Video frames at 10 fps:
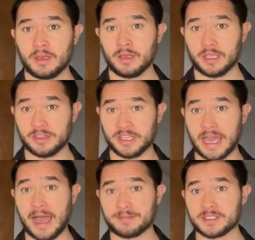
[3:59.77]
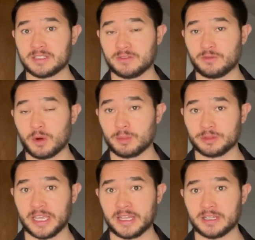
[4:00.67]
In the absence of formal
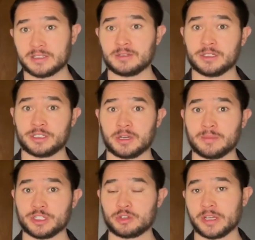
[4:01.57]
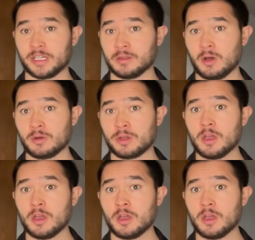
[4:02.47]
data to determine training load,